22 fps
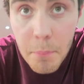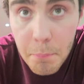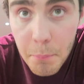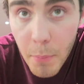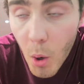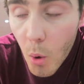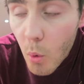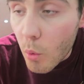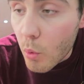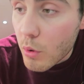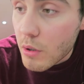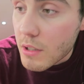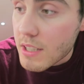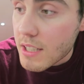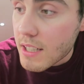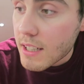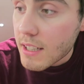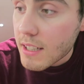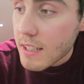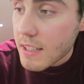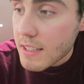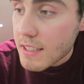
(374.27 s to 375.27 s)
a
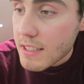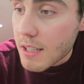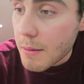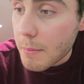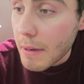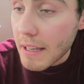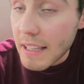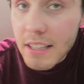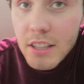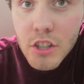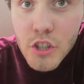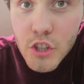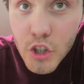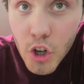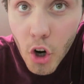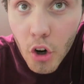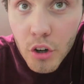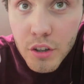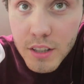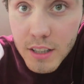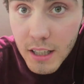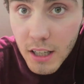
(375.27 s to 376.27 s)
mold to make
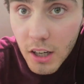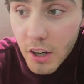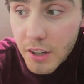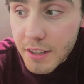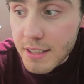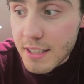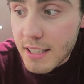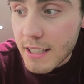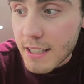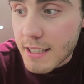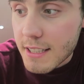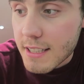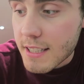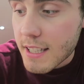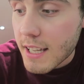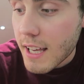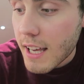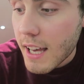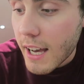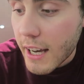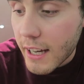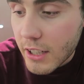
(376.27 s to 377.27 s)
shot
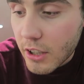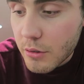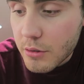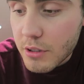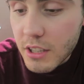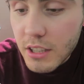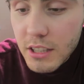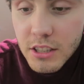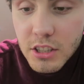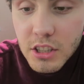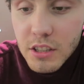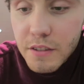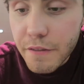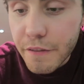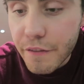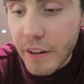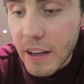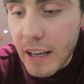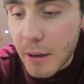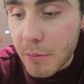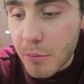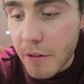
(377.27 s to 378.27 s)
glasses, and I was going to just
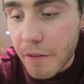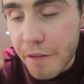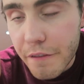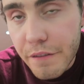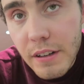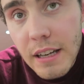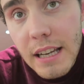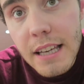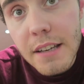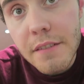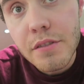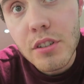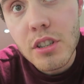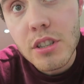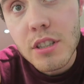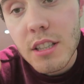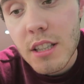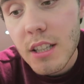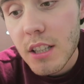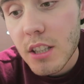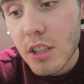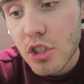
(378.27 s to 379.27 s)
fill it with
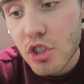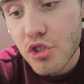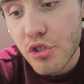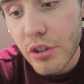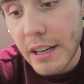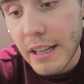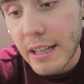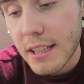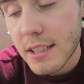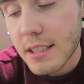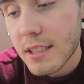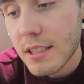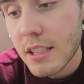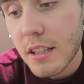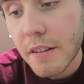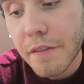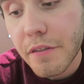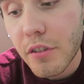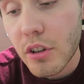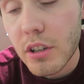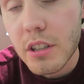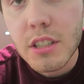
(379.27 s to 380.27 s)
flavored drinks.
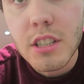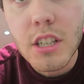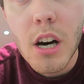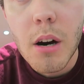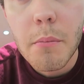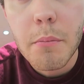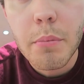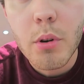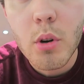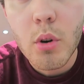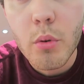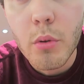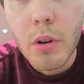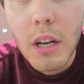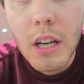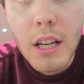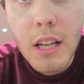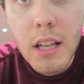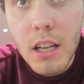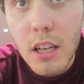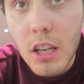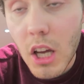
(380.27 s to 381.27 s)
So for
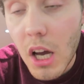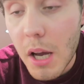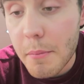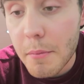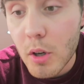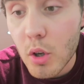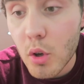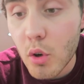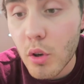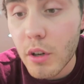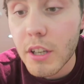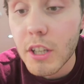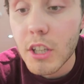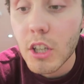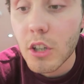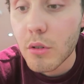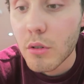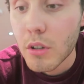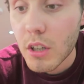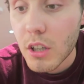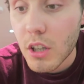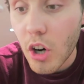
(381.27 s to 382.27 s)
example, lime
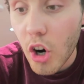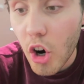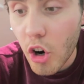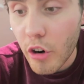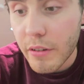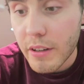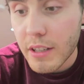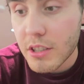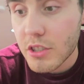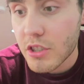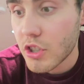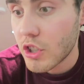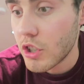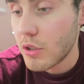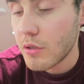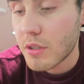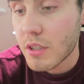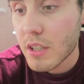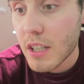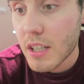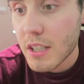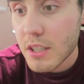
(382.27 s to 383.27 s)
cordial, orange
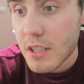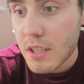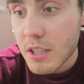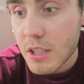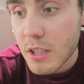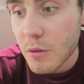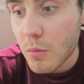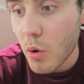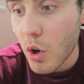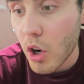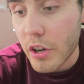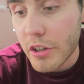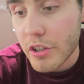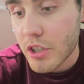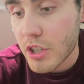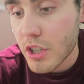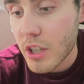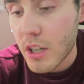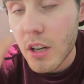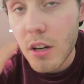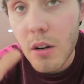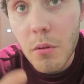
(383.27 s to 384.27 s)
juice,
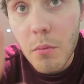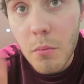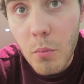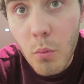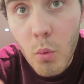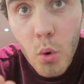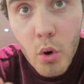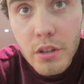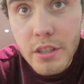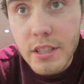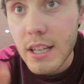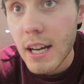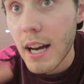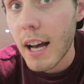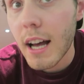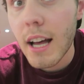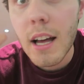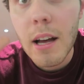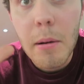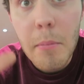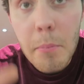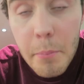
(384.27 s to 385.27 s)
squash,
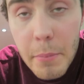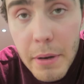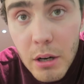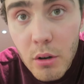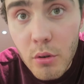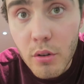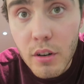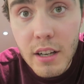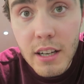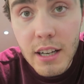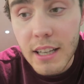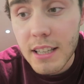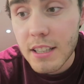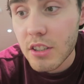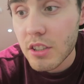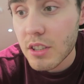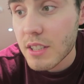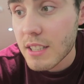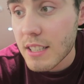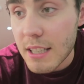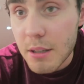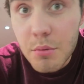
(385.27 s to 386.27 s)
water, milk,
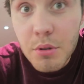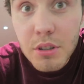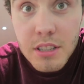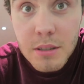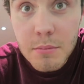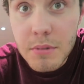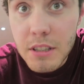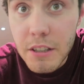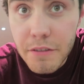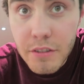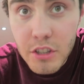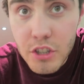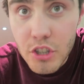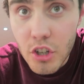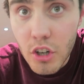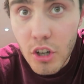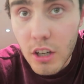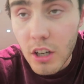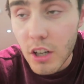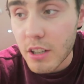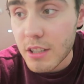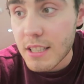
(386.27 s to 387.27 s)
and just see what some different
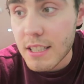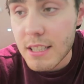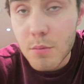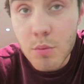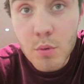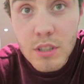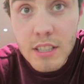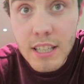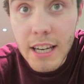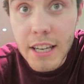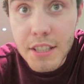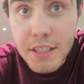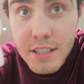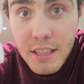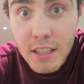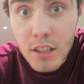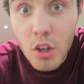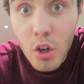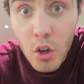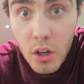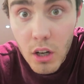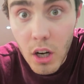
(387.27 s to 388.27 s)
shot glasses would
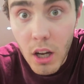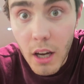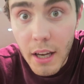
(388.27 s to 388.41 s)
taste and look